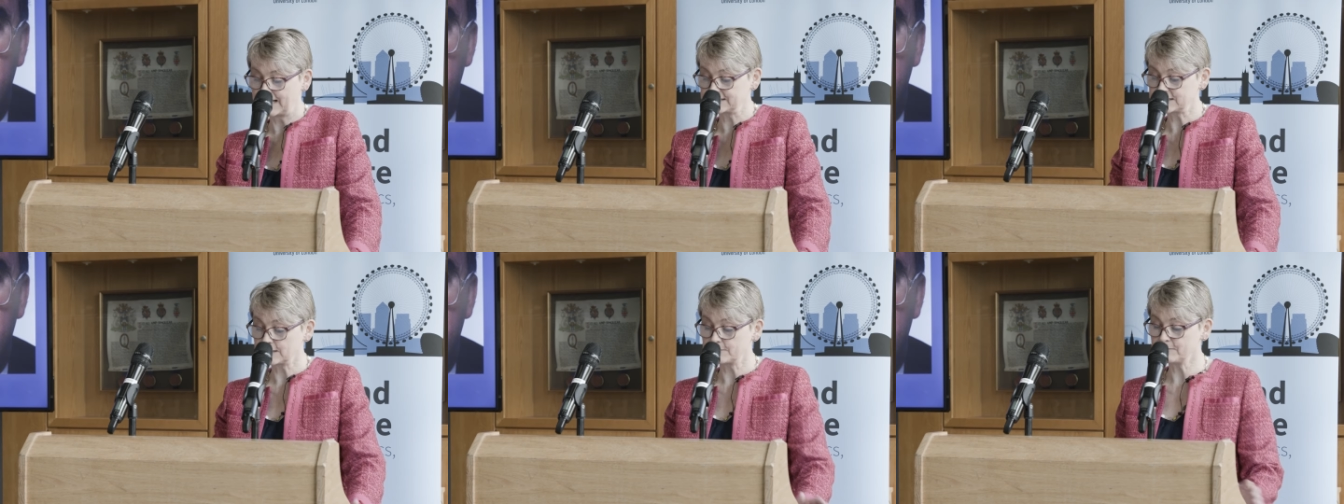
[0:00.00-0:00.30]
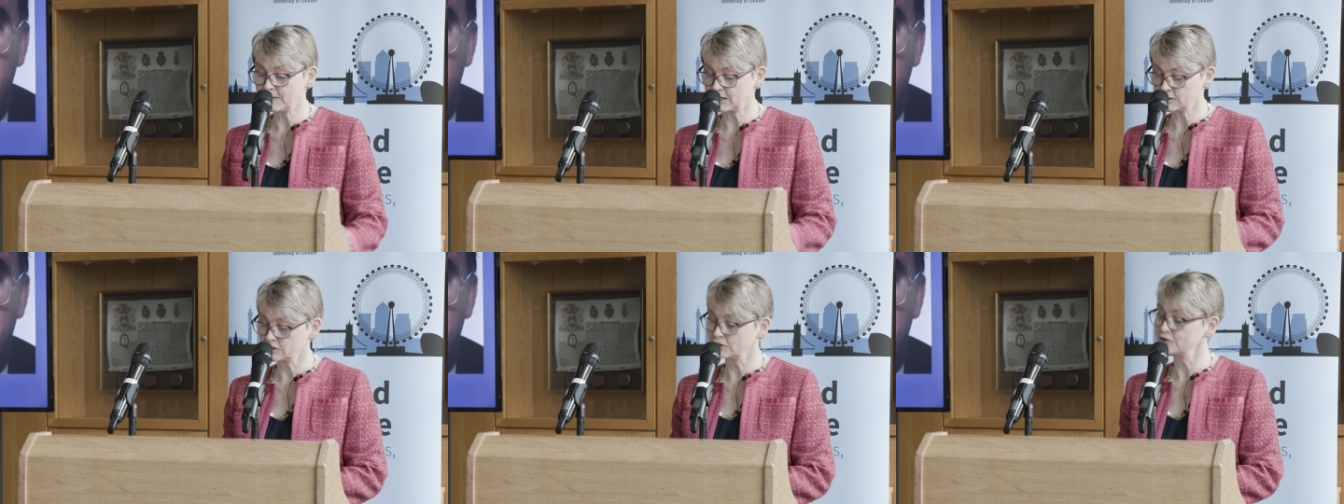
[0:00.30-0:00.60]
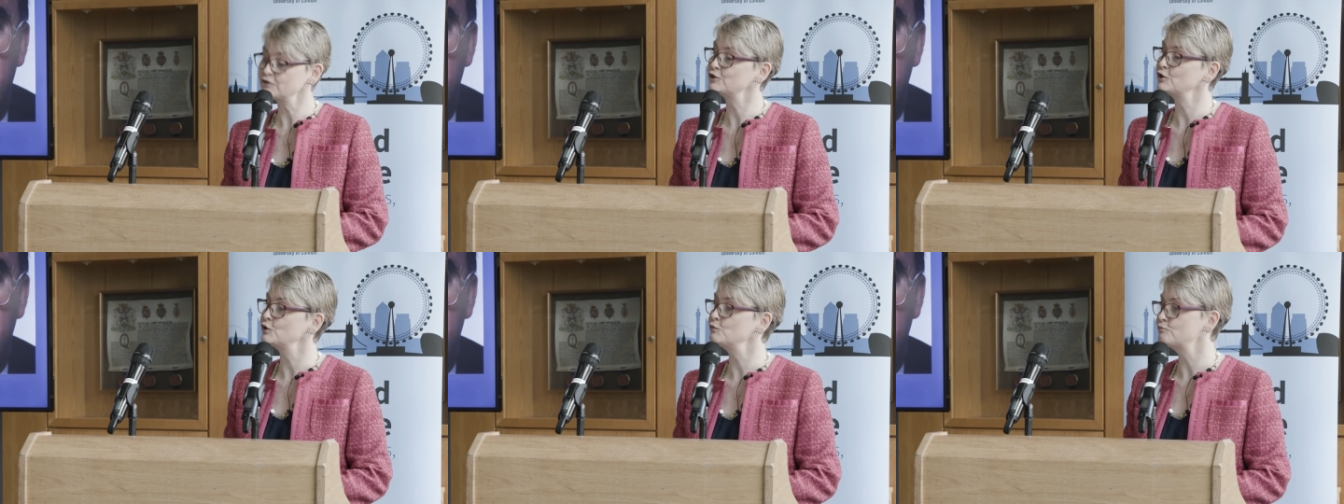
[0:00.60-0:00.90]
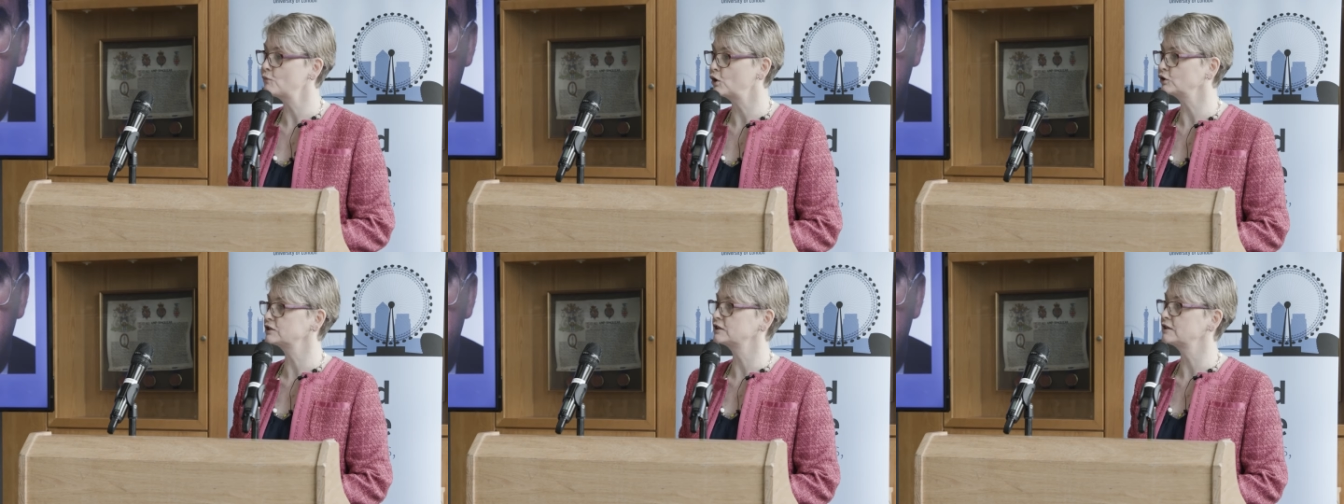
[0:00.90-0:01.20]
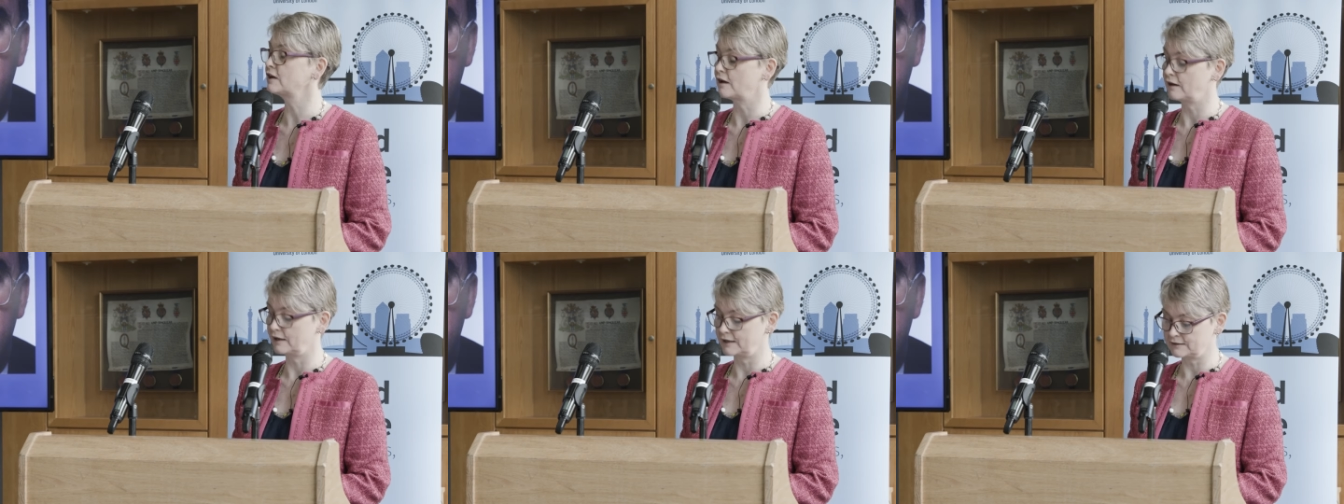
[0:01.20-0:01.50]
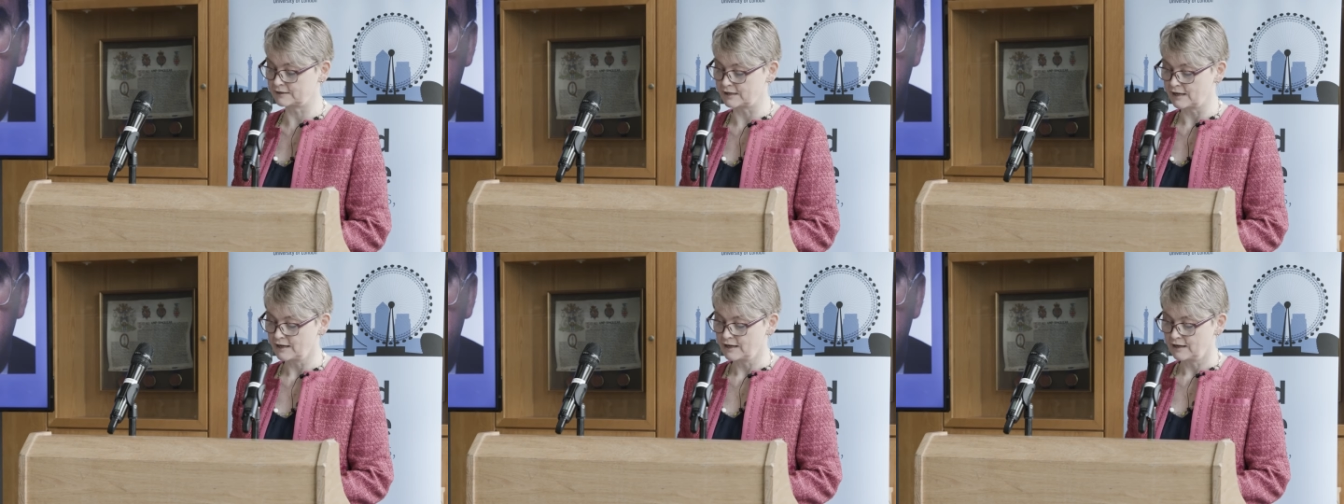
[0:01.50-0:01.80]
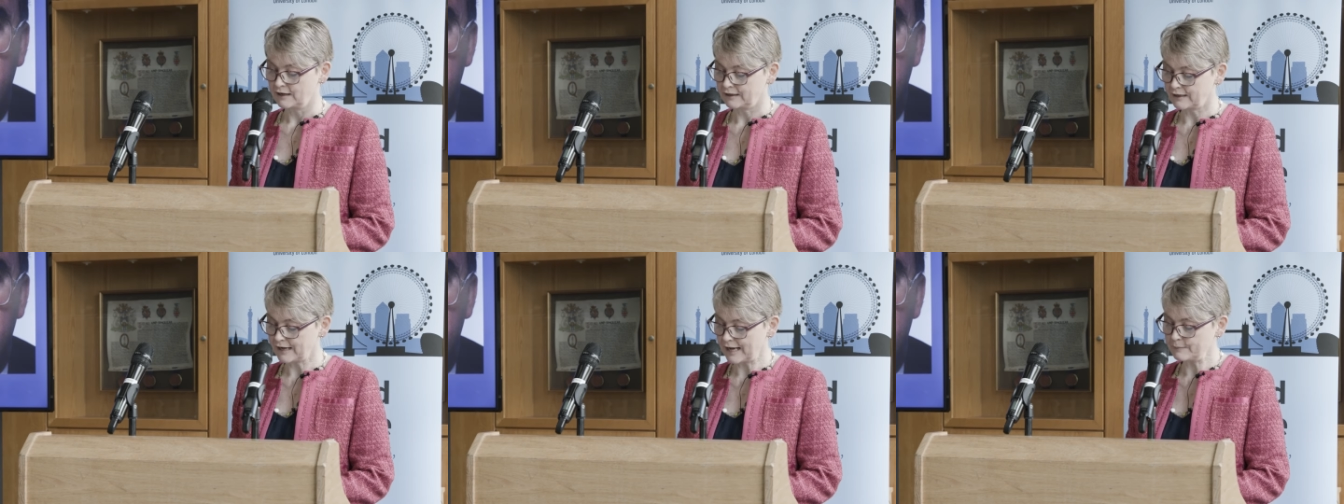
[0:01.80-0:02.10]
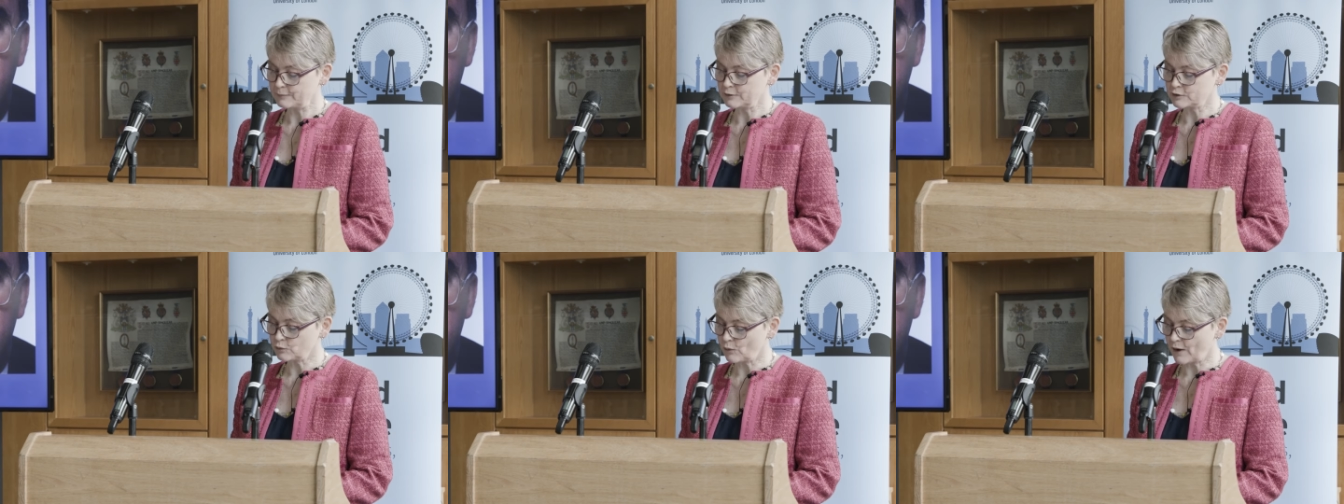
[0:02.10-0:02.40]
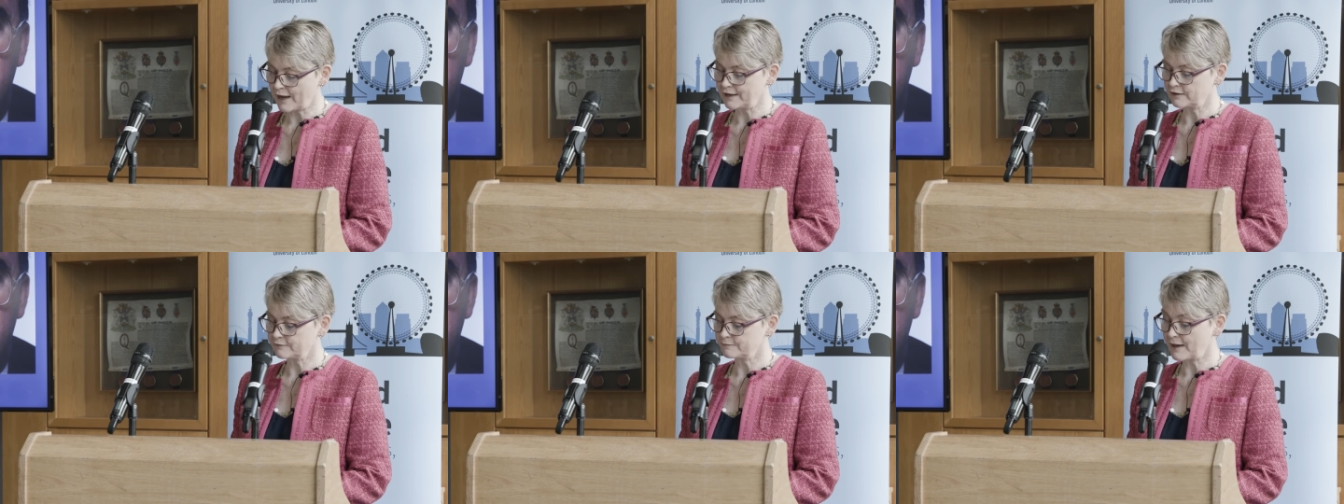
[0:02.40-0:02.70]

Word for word: as a mission to modernise Labour's way